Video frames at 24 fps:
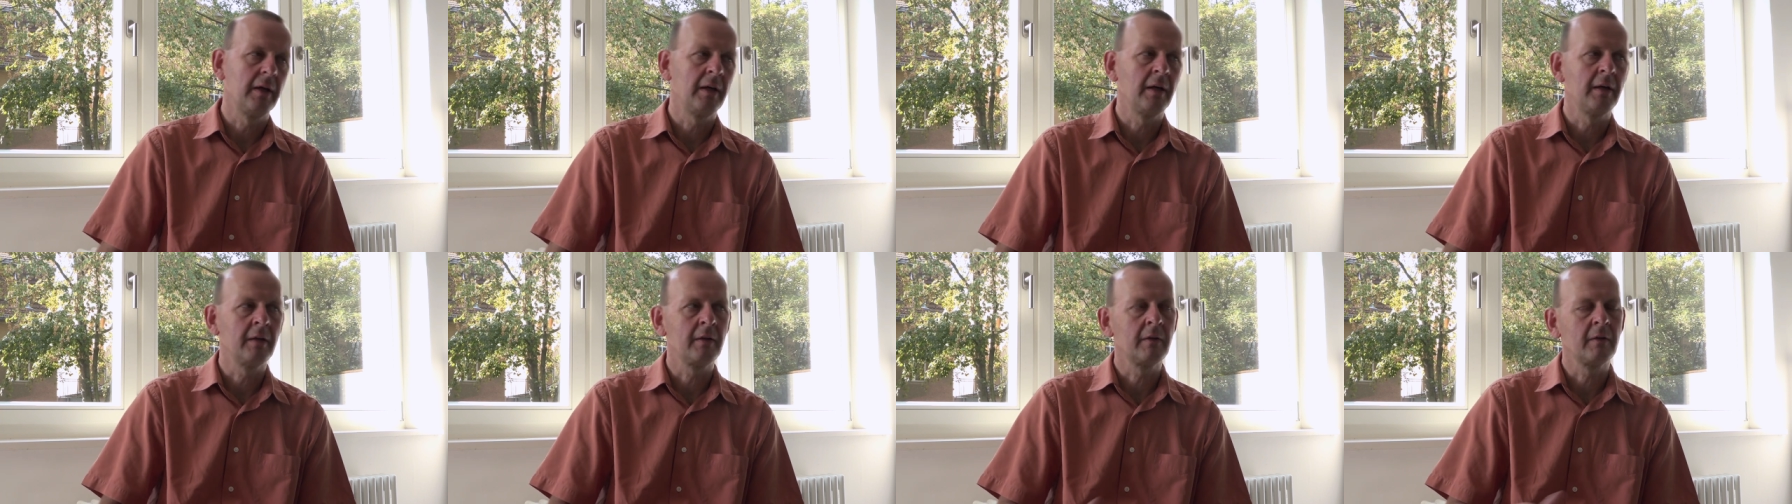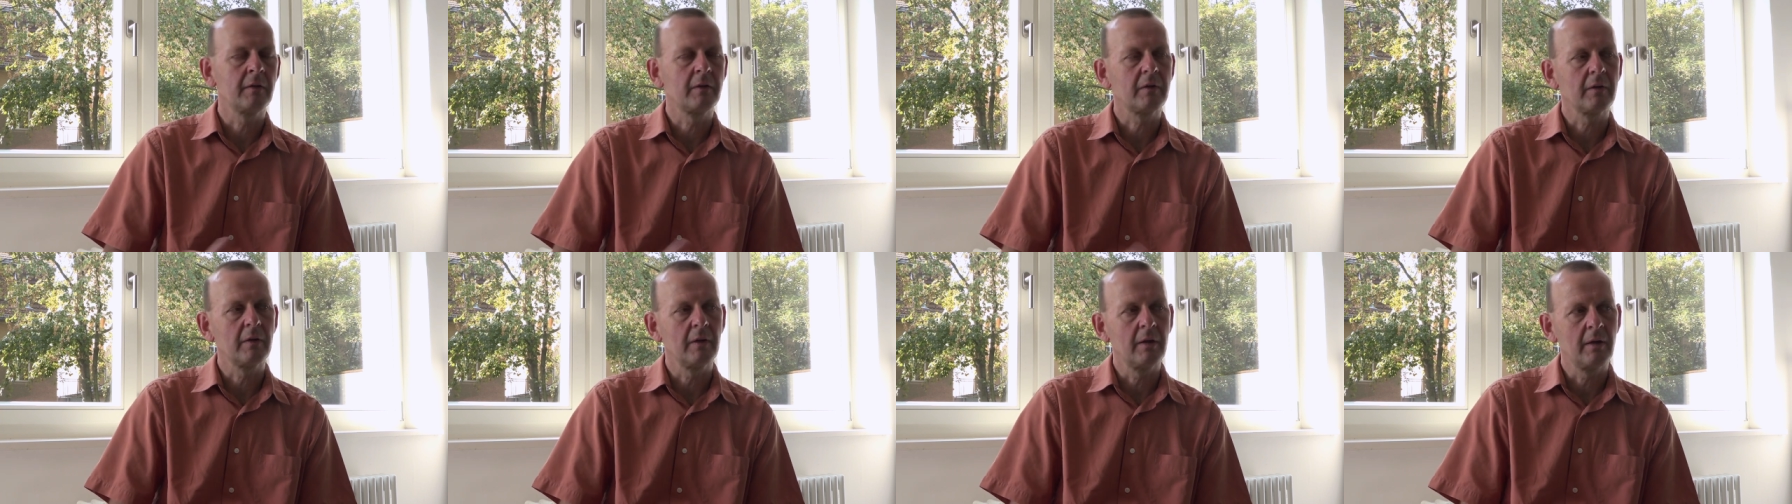
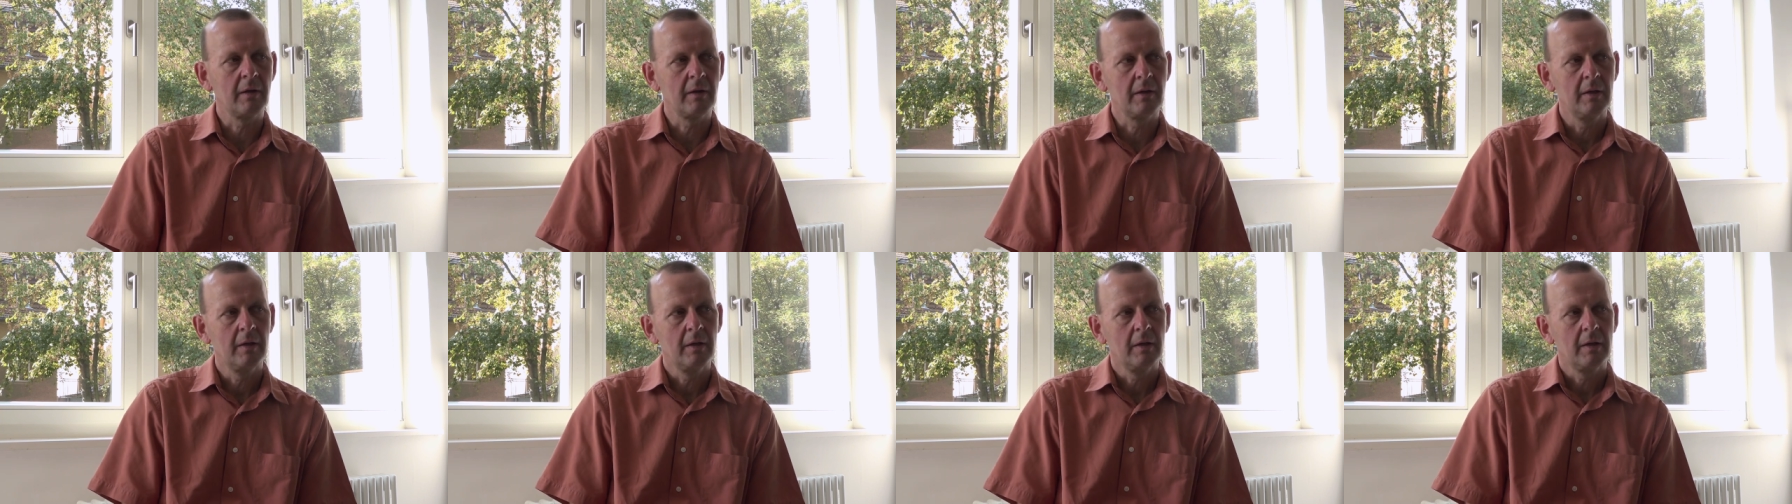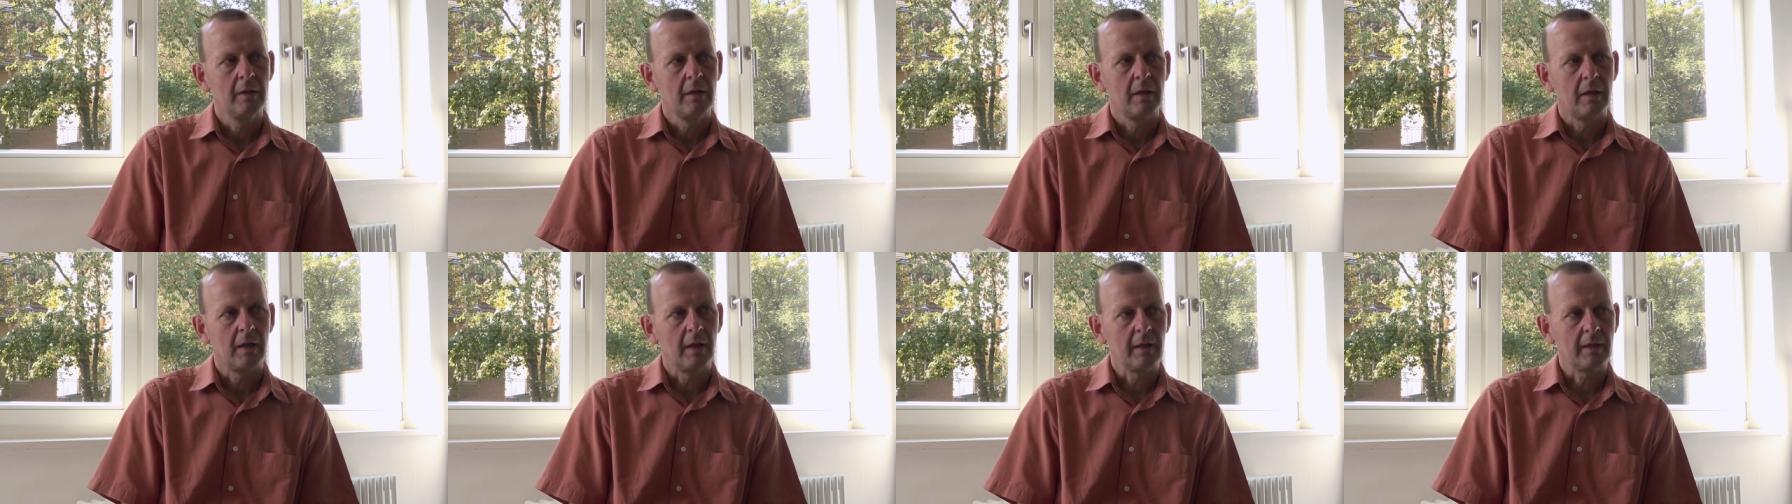And
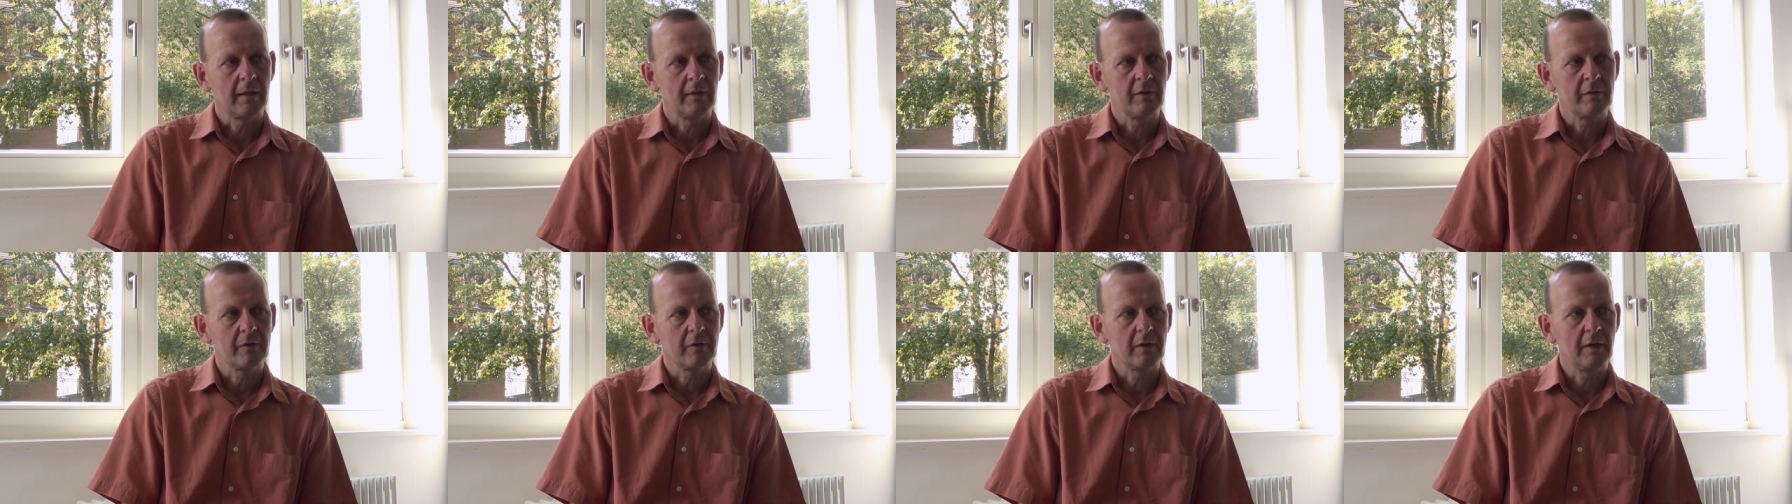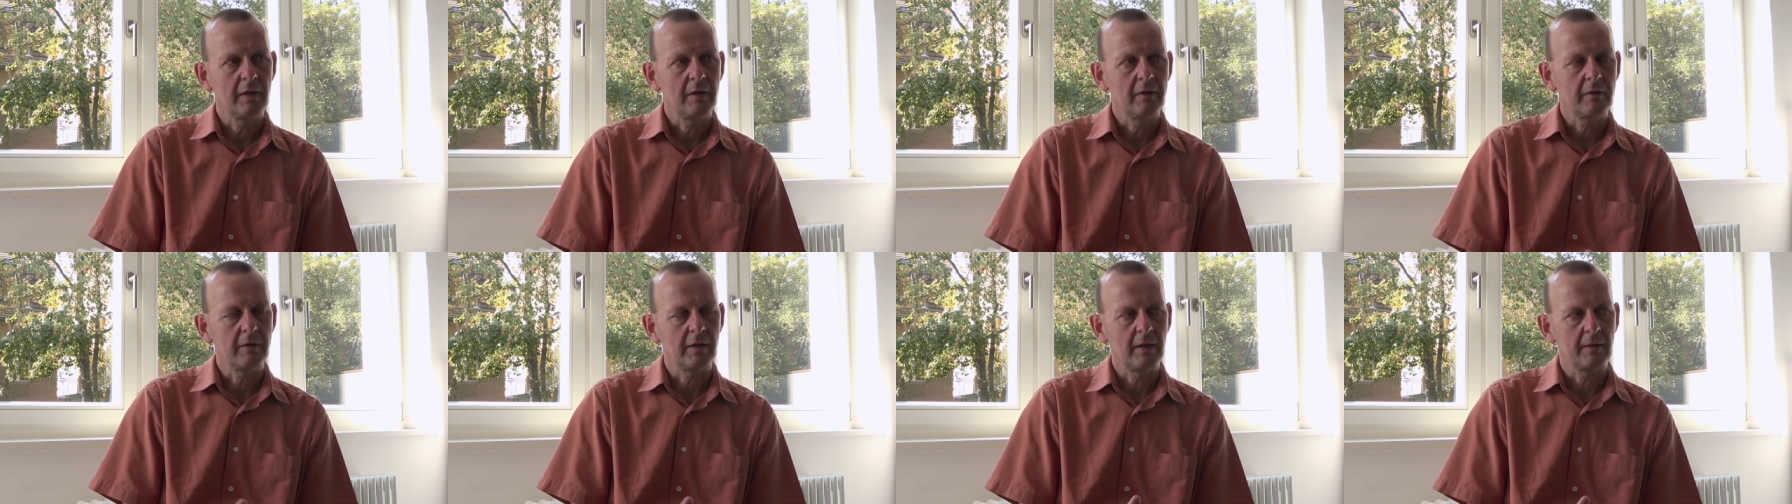I can
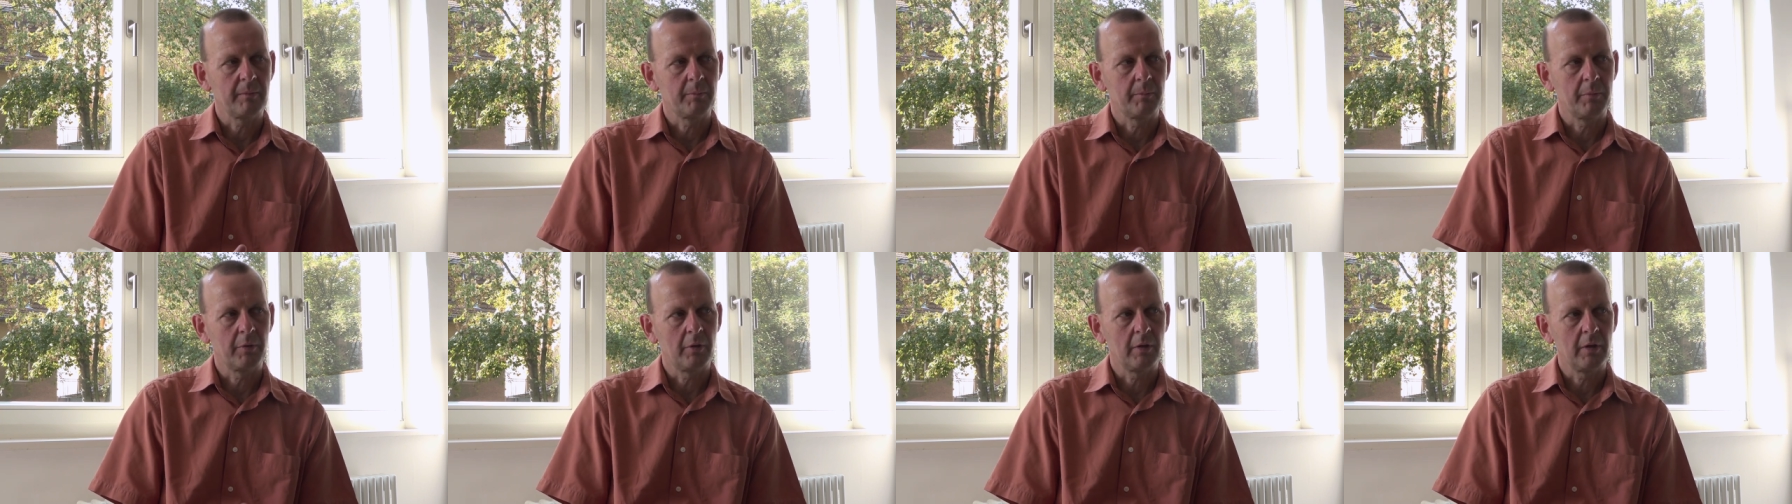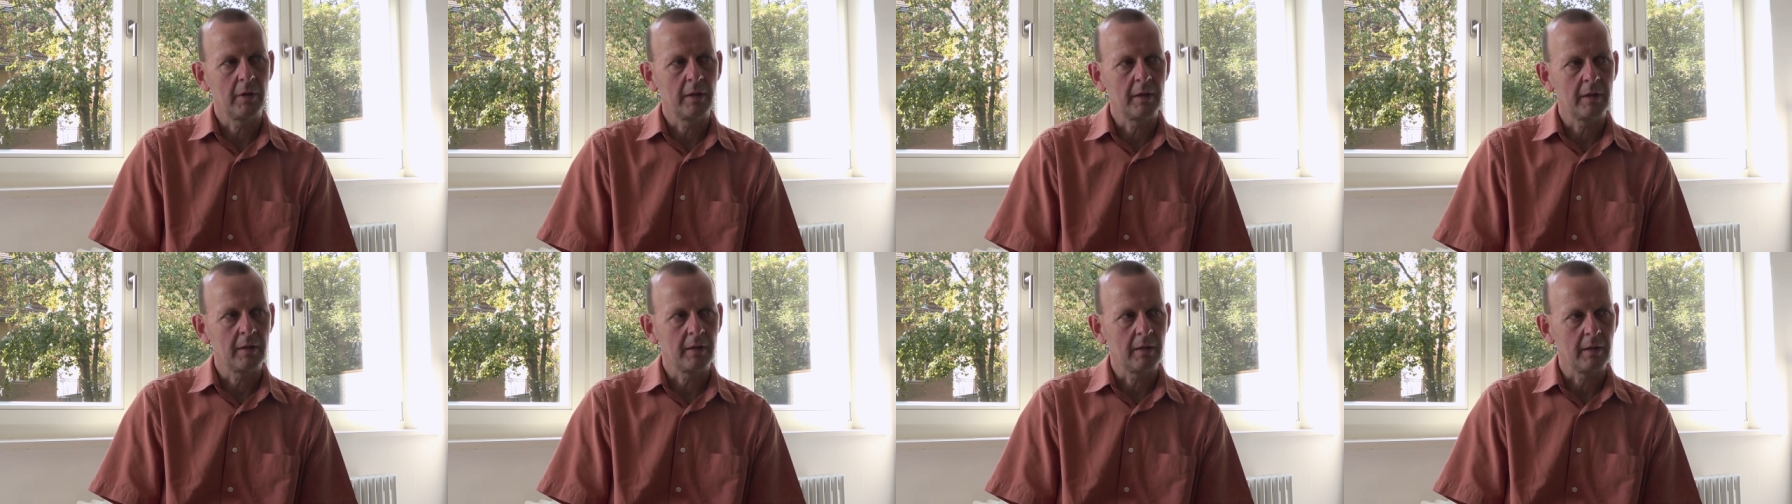say that
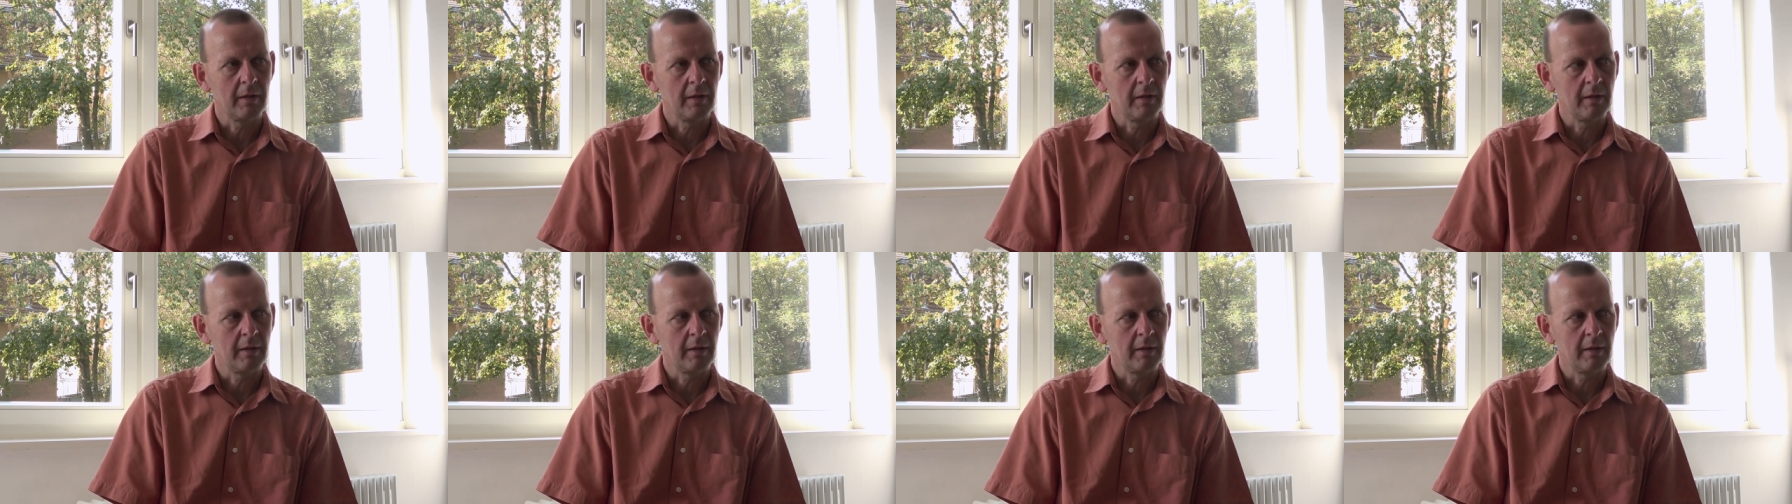Berlin